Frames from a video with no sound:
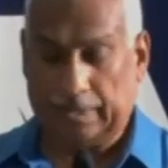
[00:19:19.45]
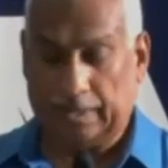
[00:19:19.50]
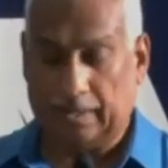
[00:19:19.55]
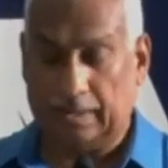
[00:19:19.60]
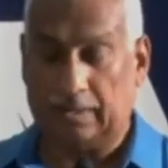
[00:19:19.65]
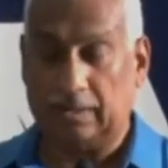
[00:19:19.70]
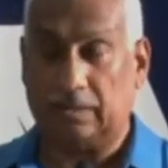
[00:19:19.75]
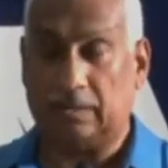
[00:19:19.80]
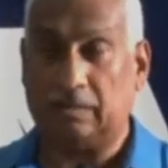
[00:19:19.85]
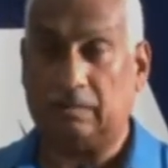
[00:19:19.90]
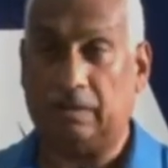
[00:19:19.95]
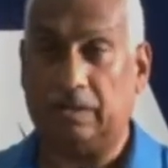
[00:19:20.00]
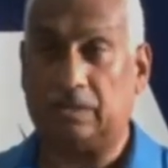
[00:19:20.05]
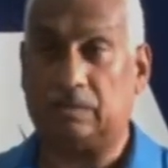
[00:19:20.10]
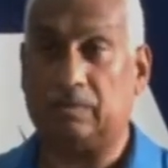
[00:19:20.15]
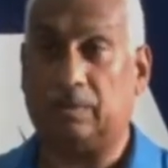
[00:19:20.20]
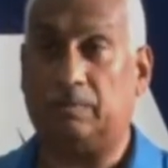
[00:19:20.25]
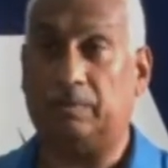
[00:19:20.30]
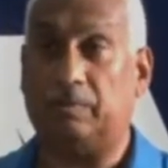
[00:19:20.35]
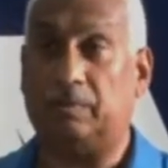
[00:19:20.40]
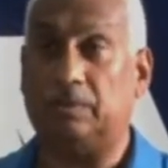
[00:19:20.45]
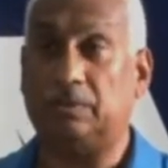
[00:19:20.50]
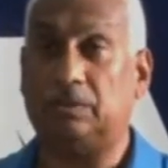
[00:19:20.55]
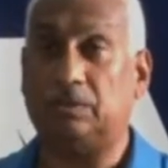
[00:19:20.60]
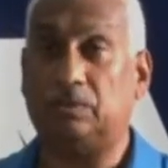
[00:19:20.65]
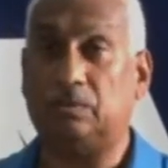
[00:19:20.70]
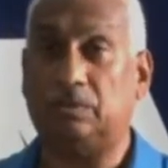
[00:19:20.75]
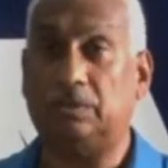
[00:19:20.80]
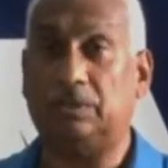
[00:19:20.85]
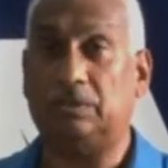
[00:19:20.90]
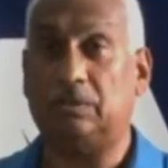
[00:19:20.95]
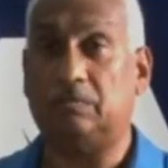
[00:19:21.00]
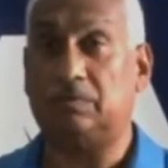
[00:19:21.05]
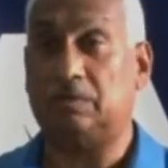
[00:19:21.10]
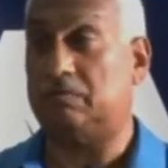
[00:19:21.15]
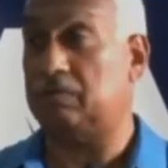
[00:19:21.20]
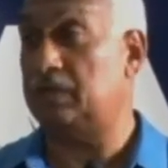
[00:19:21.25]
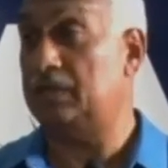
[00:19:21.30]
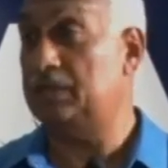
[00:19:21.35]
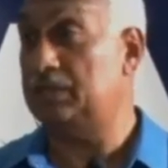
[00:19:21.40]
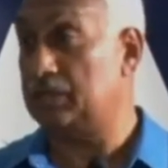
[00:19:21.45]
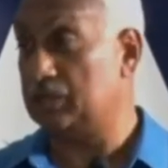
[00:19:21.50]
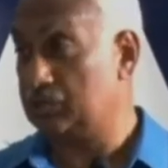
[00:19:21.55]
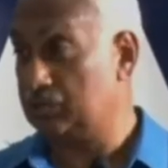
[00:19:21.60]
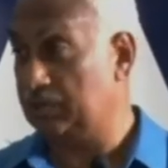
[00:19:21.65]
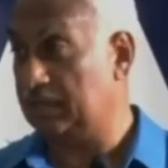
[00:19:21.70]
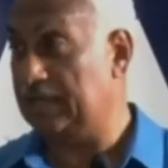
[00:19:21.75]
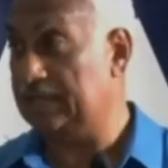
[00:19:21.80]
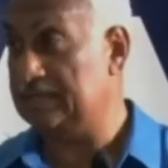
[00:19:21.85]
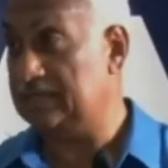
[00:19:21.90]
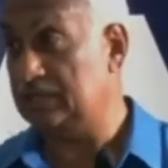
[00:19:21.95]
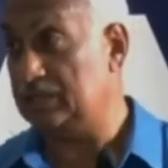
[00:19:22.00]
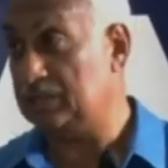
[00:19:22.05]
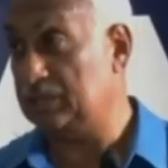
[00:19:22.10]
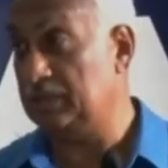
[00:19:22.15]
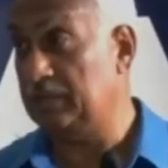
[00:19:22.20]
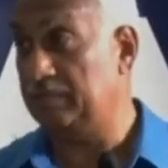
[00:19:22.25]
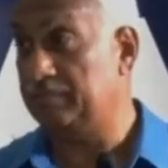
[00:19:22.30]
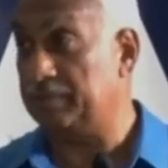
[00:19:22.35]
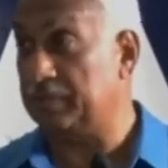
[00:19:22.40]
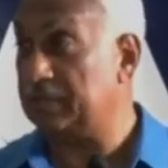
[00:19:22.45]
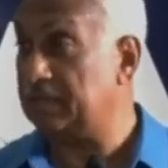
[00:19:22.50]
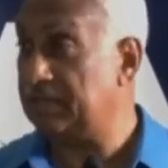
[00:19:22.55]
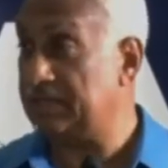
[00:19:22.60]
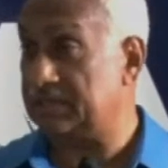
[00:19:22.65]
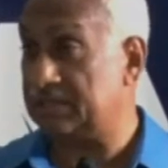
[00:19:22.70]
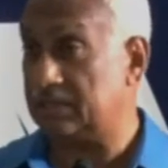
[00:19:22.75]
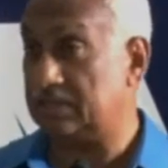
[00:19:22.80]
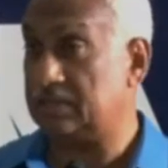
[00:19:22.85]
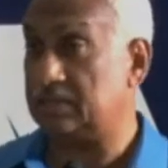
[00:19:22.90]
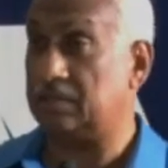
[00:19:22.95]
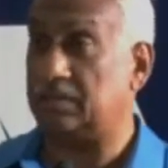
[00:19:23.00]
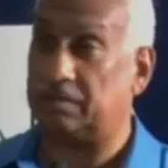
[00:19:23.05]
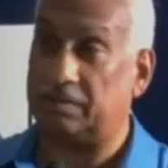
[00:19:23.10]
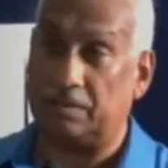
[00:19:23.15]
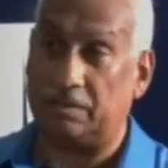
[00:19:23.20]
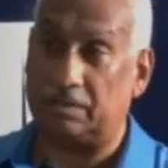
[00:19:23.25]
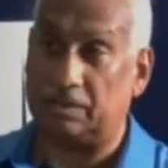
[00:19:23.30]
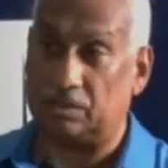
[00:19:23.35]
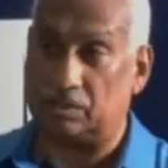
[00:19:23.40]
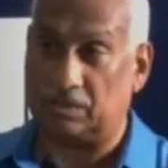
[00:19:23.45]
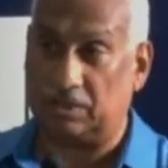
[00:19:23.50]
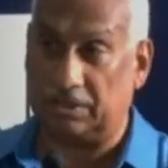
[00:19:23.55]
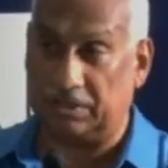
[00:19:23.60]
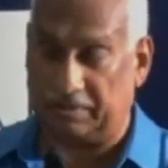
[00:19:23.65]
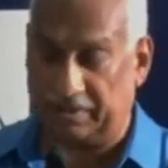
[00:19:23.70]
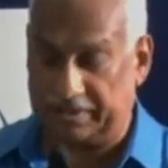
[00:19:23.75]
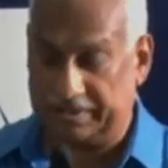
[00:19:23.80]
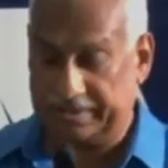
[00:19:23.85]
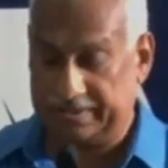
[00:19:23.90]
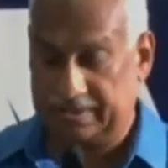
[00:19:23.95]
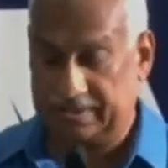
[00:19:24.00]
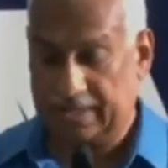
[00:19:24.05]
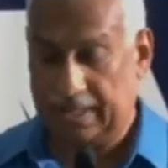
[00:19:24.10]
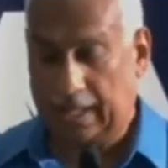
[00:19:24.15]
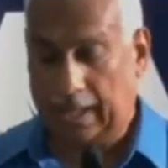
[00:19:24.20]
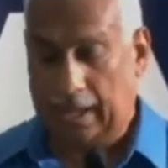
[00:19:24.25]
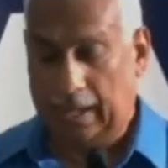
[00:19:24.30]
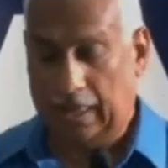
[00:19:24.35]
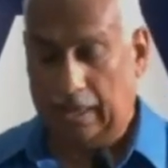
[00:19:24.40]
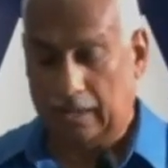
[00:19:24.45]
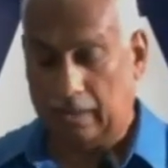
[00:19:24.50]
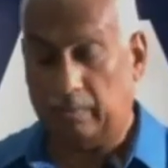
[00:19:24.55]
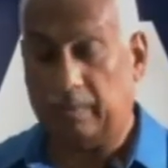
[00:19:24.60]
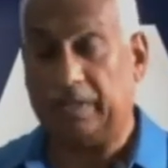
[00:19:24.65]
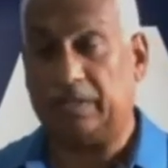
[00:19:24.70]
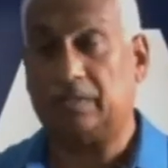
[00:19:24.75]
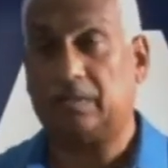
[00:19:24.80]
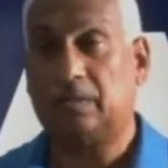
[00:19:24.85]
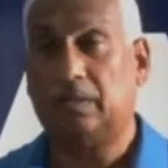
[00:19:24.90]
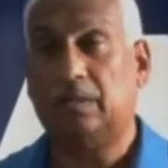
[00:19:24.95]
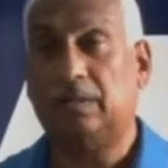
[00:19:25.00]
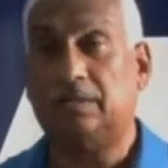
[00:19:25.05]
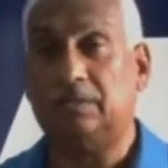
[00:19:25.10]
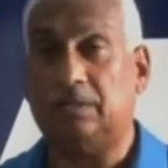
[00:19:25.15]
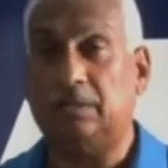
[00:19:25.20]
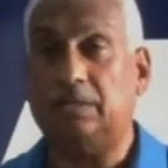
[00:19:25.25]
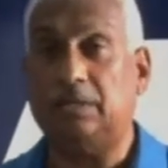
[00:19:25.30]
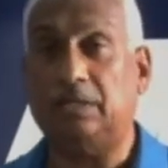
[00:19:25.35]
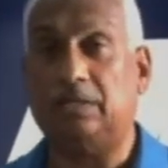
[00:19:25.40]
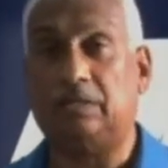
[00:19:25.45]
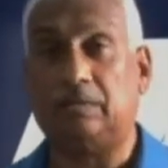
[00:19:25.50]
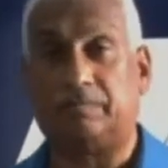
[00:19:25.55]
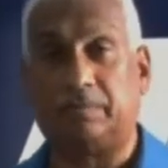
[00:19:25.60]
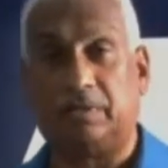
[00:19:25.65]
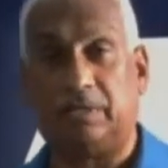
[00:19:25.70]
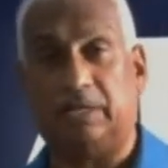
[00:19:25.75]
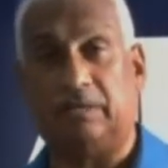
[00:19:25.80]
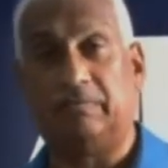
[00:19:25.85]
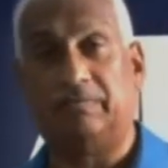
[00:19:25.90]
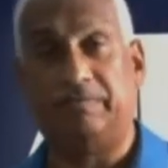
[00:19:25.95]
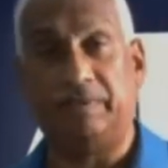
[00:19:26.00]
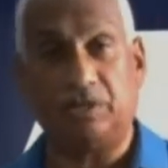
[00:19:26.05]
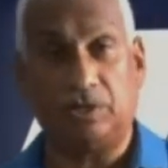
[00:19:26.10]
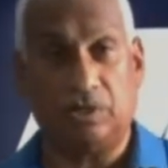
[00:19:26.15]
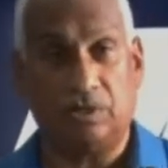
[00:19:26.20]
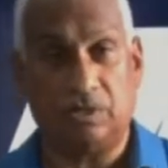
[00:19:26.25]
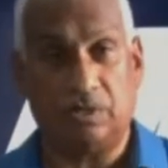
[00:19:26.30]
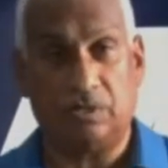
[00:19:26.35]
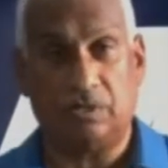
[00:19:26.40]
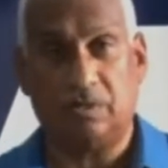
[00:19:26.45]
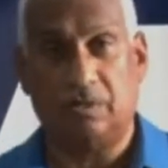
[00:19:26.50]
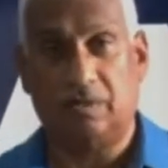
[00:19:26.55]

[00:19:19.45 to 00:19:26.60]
It integrates what we want to do in terms of our industrialization in Point Lisas and other industrial areas with the need to protect fish,